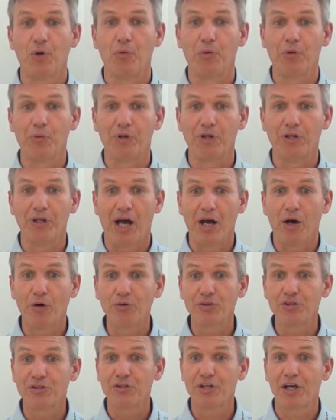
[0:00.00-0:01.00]
We will
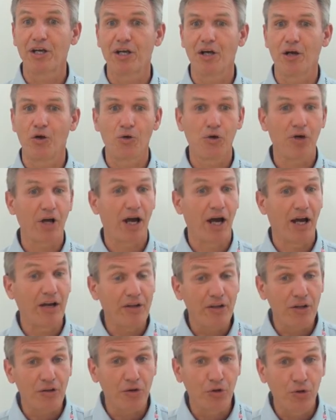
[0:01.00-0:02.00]
now take a look
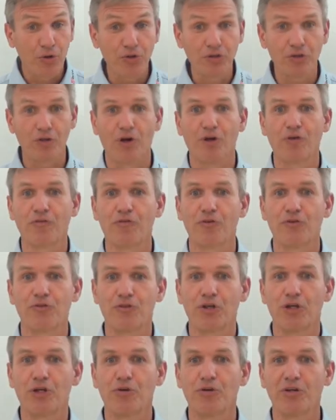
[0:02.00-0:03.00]
under the hood of
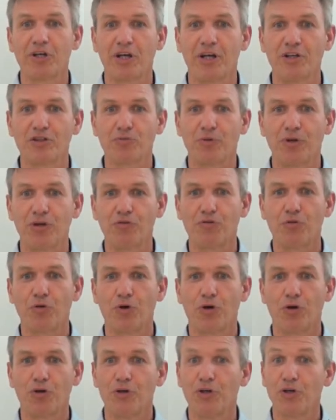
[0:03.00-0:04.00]
SecurData
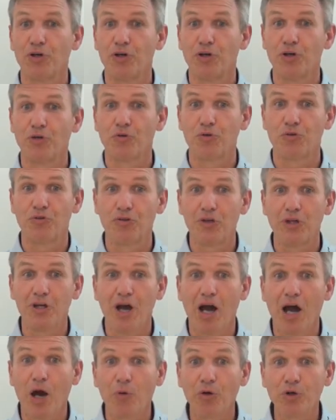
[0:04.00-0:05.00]
24 to see
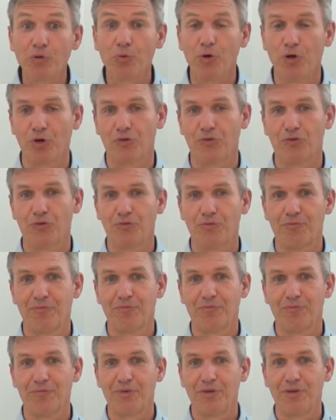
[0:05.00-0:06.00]
how it works.
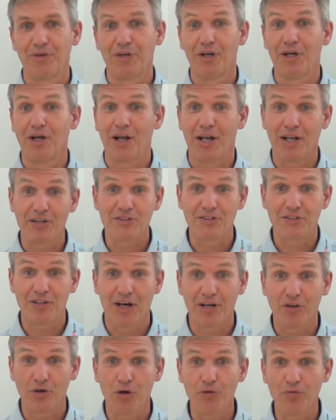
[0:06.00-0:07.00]
Let's
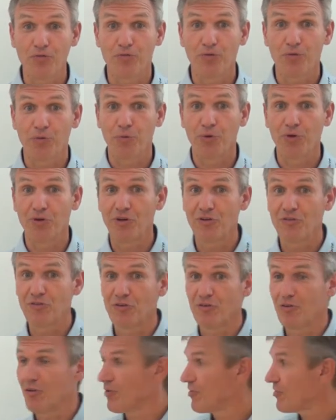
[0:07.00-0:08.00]
start off with
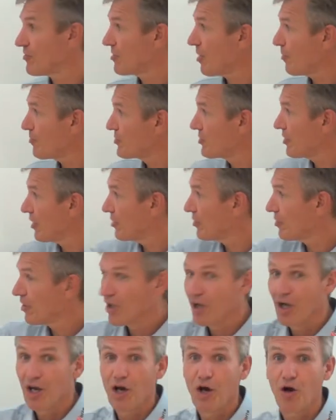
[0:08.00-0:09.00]
this
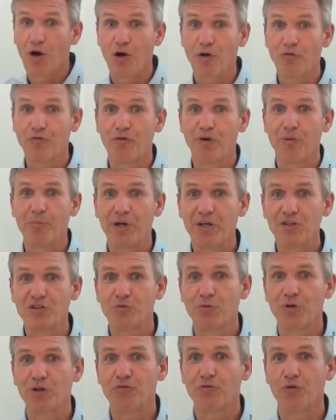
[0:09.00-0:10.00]
subset of a
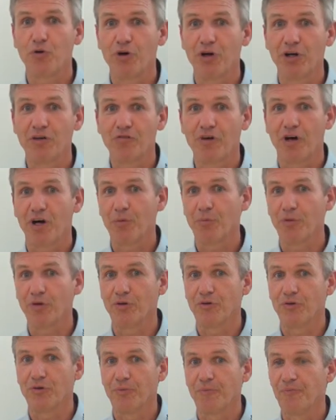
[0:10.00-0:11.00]
BASE24
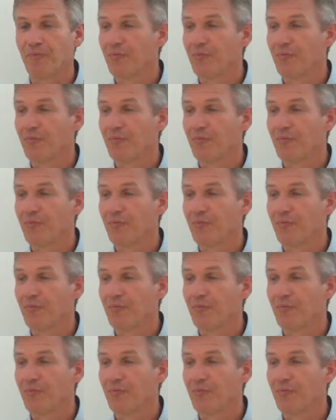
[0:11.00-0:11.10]
environment,